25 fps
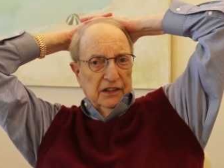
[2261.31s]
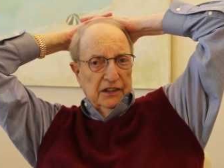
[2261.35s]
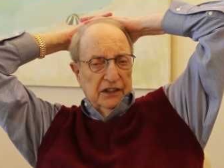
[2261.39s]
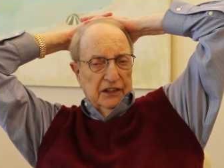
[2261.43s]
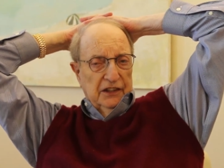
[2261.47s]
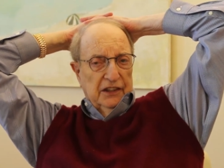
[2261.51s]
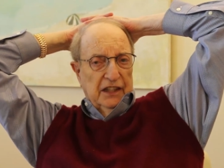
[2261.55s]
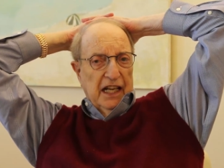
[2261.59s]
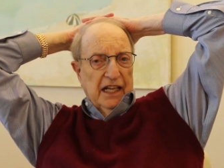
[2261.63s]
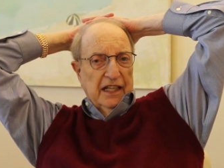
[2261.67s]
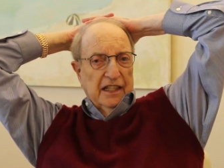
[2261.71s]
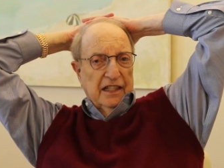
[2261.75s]

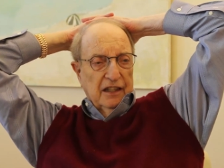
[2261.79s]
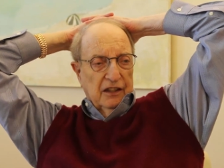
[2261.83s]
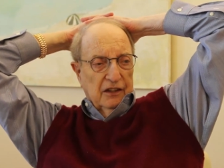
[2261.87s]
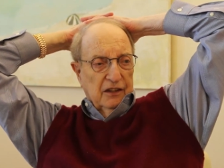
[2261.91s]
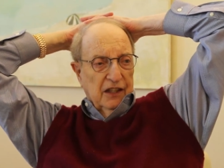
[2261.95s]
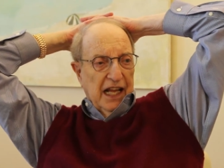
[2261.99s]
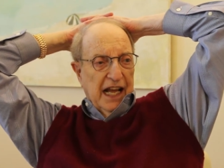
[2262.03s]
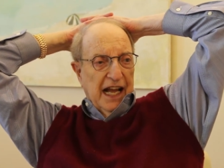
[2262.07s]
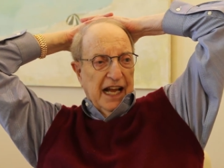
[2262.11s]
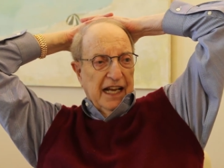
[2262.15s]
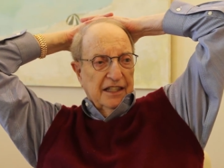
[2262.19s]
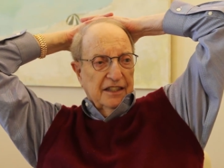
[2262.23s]
You take a
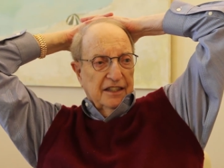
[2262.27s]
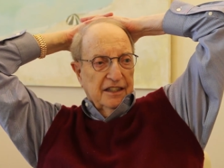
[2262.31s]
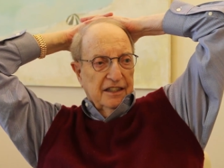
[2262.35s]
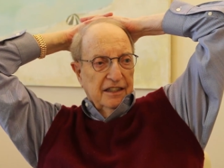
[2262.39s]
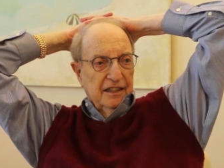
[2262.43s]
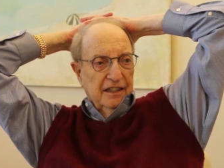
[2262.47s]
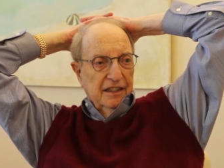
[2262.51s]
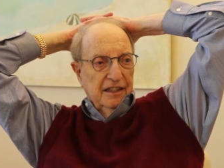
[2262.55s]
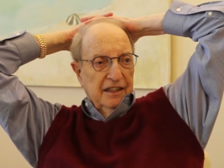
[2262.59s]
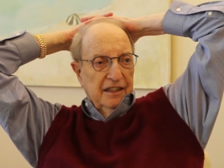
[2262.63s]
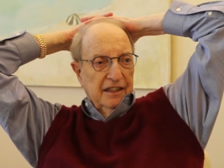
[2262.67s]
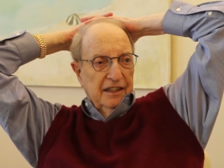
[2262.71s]
glass,
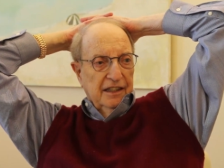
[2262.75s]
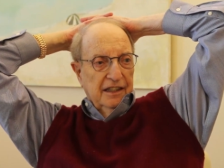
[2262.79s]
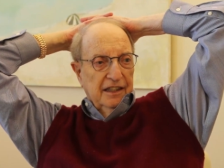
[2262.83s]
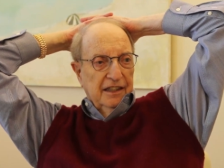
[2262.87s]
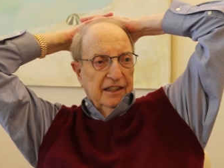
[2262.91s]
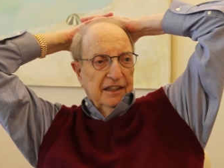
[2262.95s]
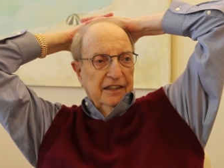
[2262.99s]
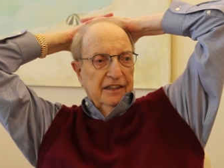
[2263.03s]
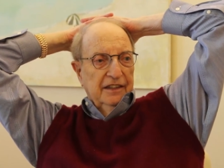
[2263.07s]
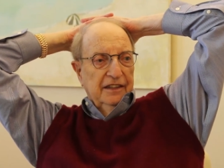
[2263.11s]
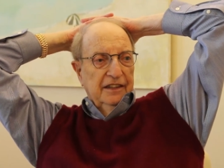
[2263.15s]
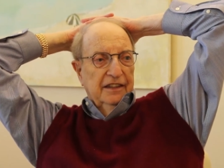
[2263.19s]

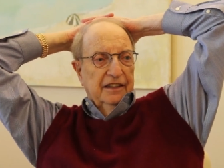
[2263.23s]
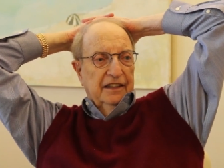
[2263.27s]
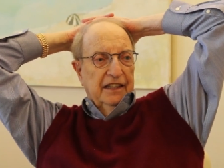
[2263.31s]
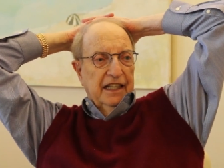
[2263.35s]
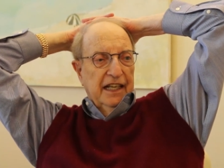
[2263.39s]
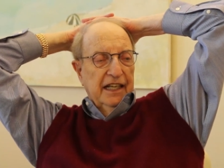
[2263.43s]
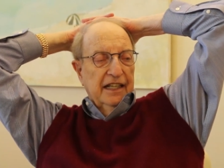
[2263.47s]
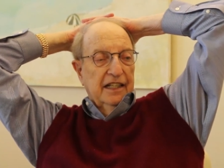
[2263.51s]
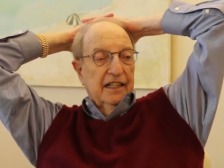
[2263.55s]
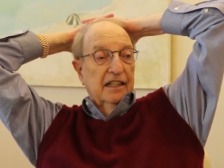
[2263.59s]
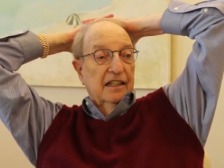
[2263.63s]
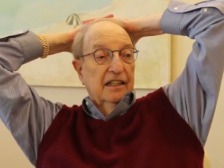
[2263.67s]
you
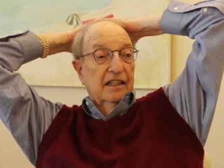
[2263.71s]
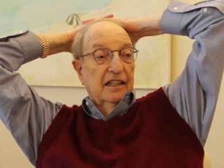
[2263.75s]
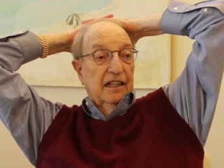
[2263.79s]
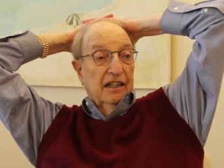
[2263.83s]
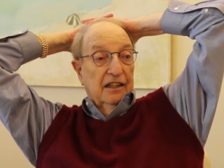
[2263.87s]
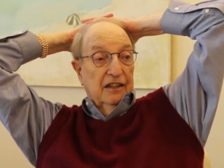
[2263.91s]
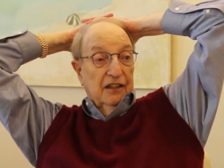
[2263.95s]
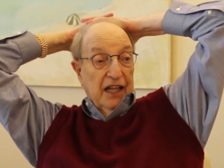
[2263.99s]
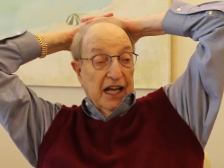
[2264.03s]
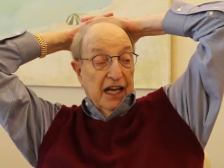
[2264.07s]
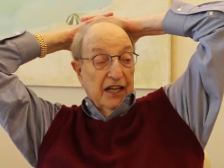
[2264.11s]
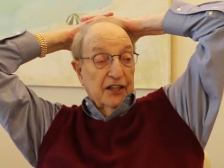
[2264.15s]
take
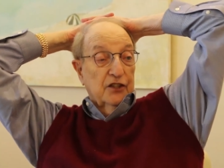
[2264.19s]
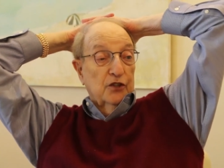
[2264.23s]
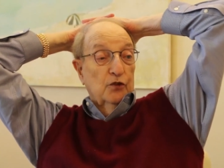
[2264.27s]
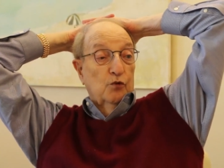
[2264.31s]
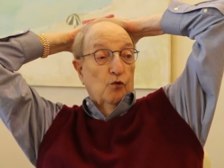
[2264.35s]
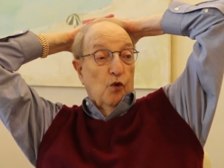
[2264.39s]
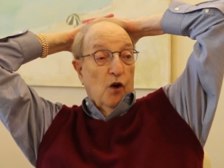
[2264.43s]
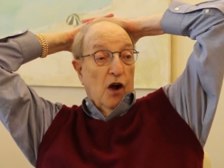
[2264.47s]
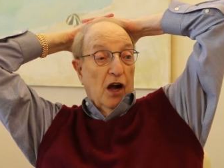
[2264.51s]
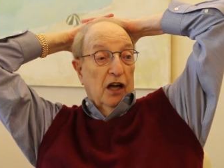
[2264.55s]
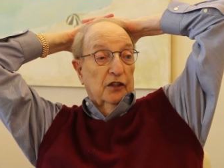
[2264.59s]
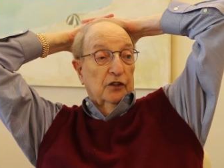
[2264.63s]
a glass
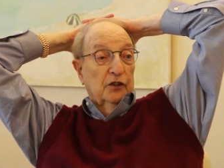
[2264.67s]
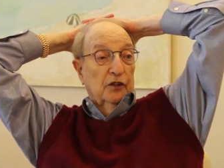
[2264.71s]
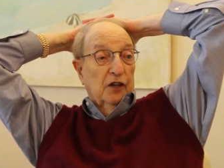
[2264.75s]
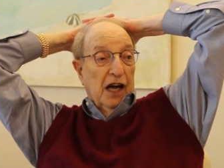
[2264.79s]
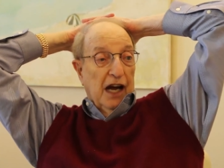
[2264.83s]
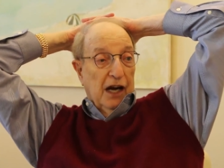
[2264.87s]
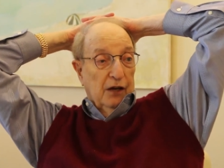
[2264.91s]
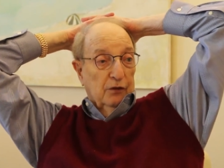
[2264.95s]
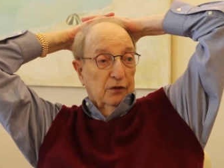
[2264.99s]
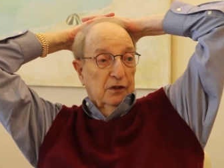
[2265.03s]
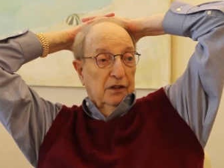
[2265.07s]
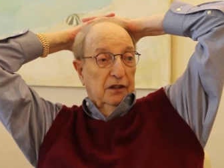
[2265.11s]
of water
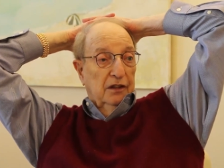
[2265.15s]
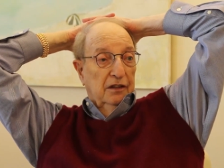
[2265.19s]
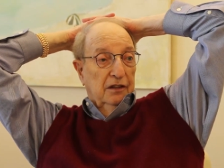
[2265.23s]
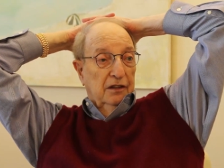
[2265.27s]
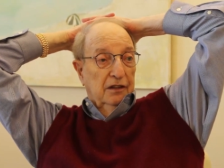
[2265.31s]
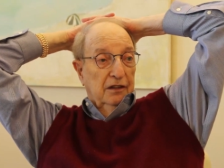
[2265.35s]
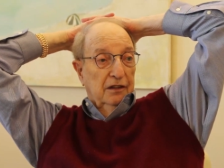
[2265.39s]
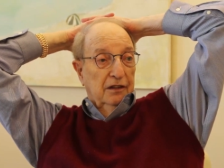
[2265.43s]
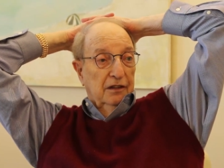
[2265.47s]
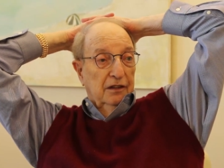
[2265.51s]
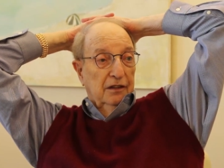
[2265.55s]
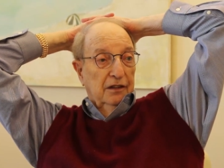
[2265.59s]
out.
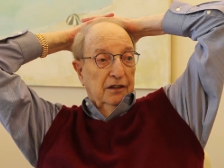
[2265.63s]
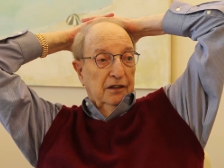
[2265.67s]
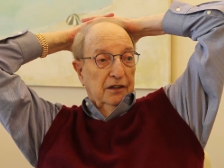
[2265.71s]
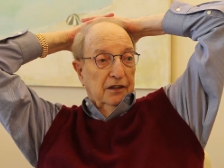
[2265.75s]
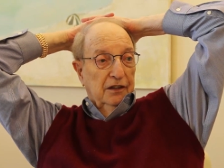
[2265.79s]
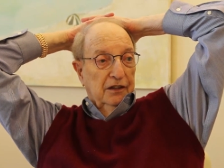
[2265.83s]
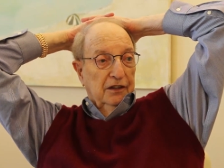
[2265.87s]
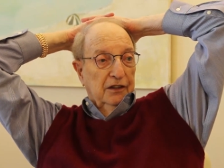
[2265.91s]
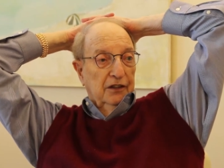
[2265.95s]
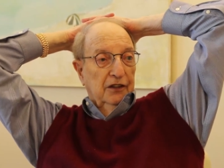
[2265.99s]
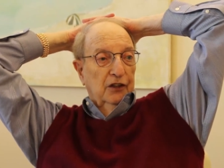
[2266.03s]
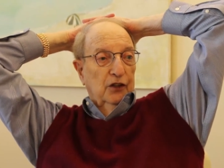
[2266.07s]

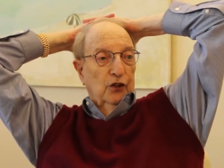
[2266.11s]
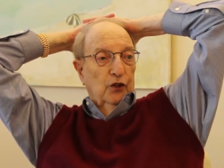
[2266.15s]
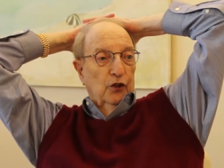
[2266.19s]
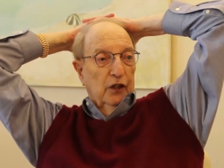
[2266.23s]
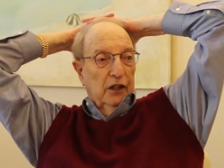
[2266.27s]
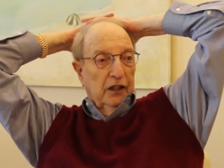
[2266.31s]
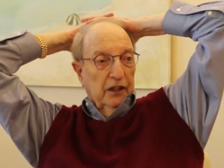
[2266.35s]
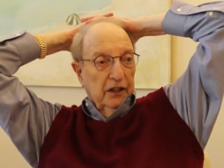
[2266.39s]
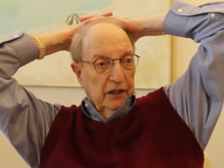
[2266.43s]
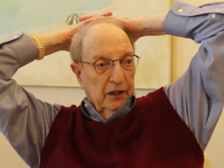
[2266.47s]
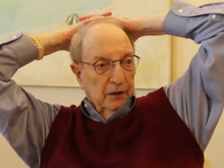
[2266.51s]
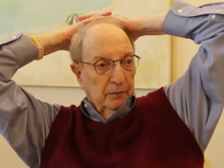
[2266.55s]
You
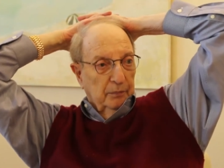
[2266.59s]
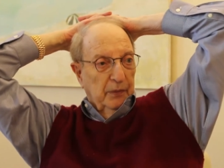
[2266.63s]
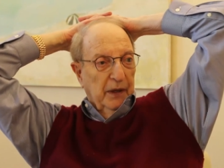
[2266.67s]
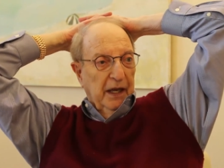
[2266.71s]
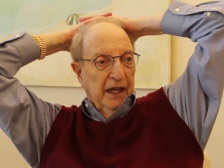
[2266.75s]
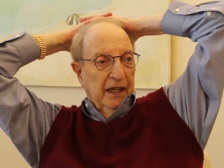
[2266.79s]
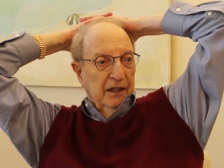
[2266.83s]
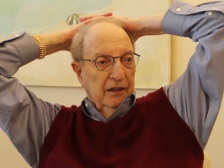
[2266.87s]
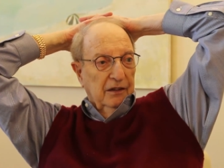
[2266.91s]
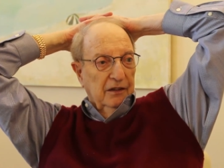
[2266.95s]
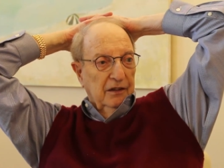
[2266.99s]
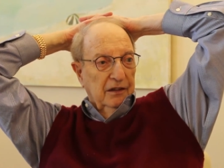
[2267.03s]
look at the
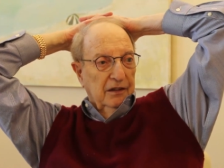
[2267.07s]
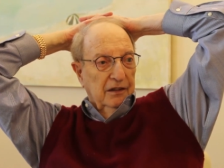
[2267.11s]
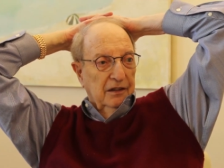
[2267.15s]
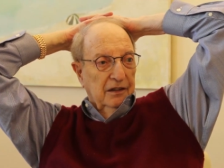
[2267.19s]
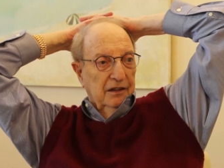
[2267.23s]
pail.